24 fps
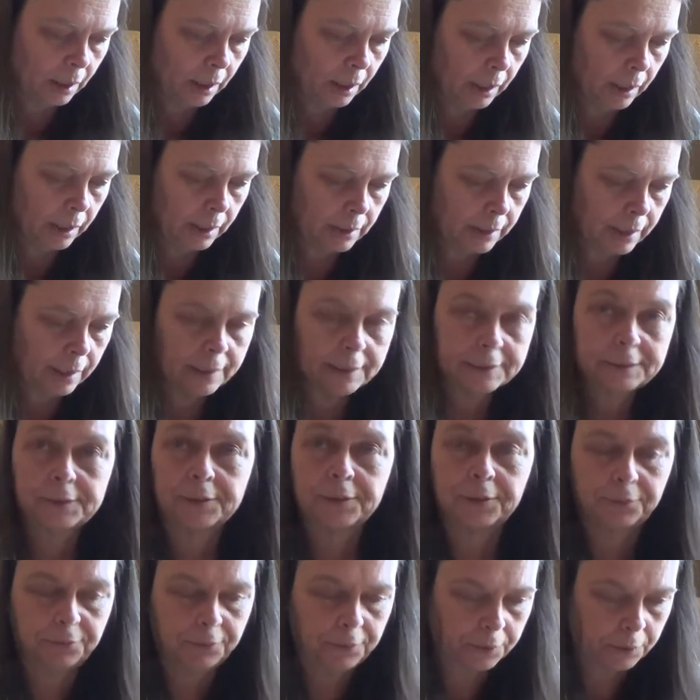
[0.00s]
and answer
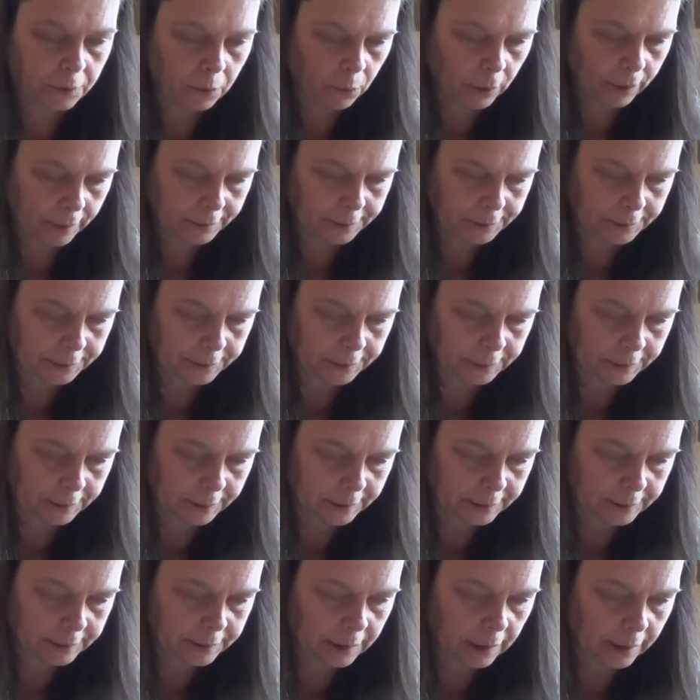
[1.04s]
a few
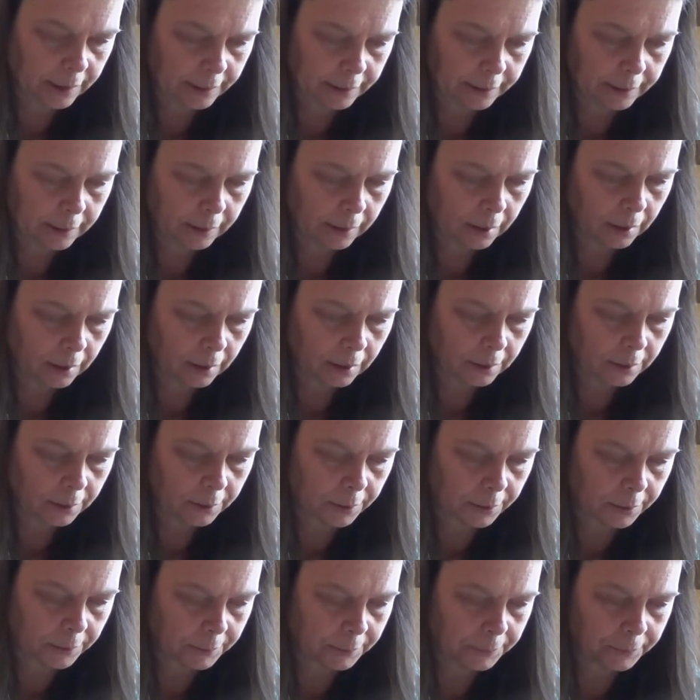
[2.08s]
questions like
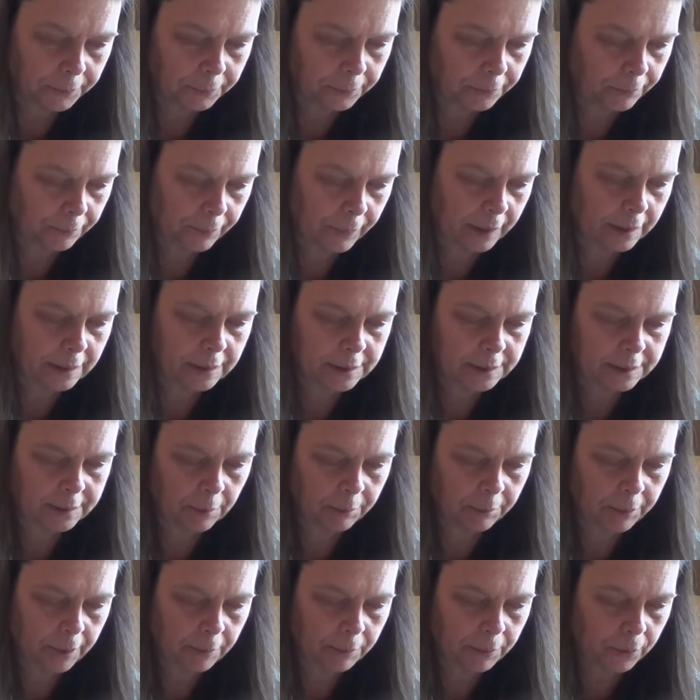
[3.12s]
um, some
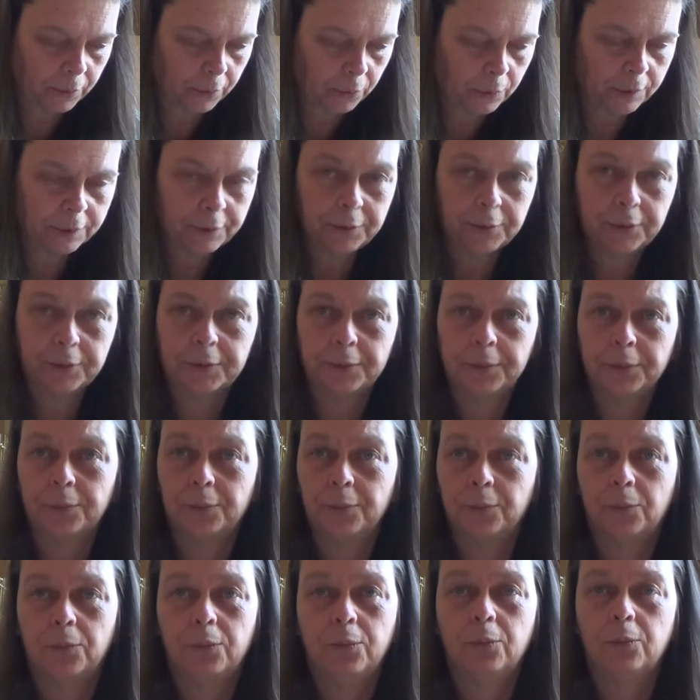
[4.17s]
people wonder
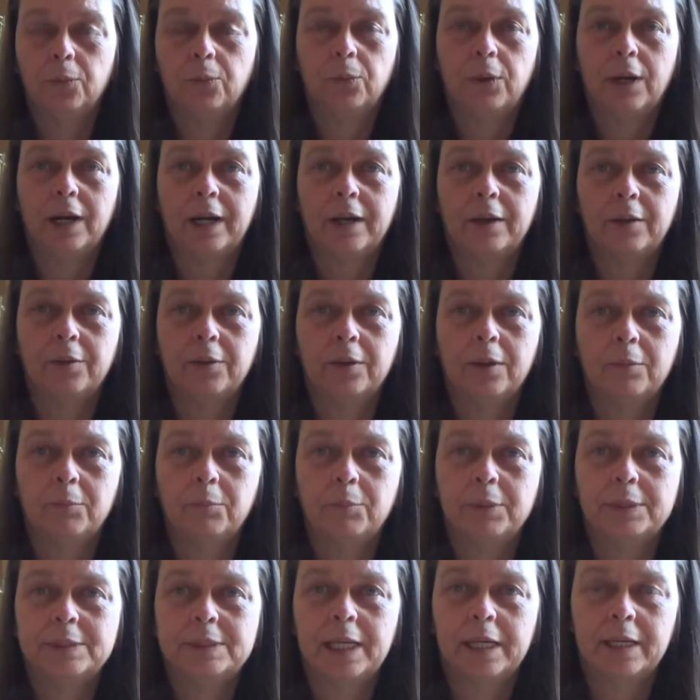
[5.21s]
why
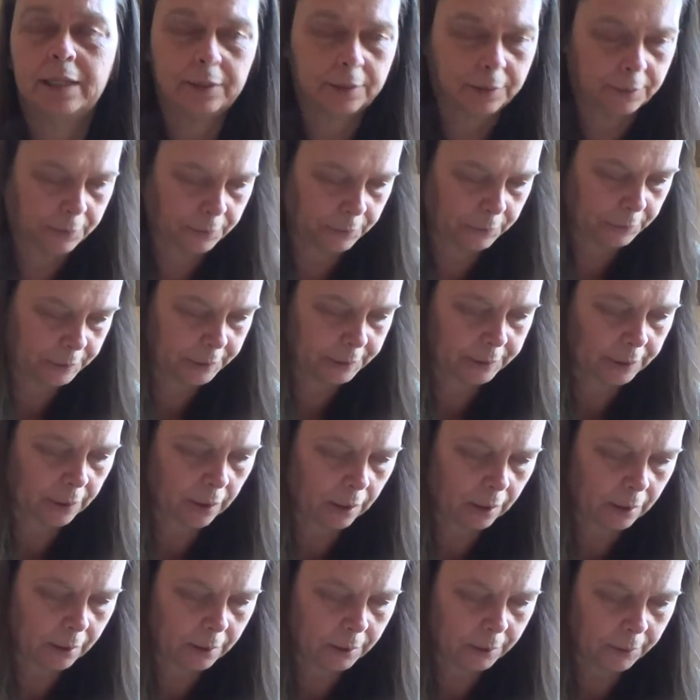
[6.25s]
potatoes,
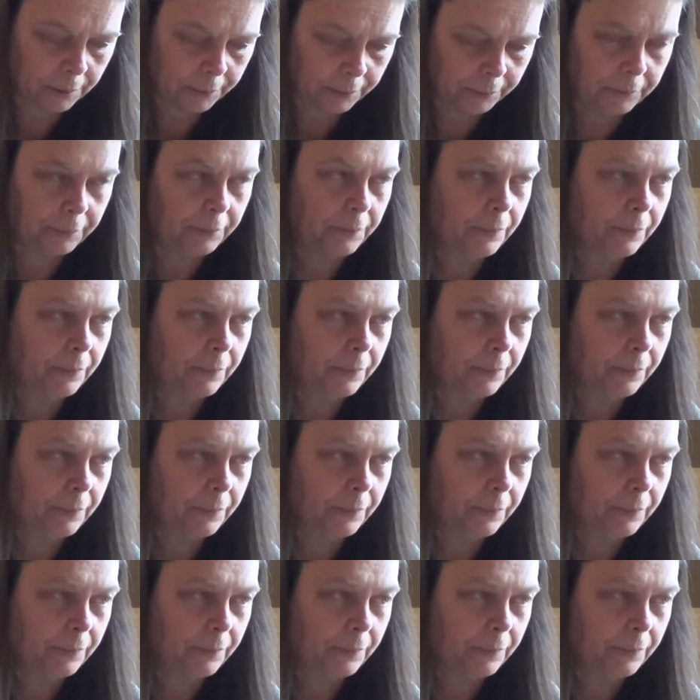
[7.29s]
um,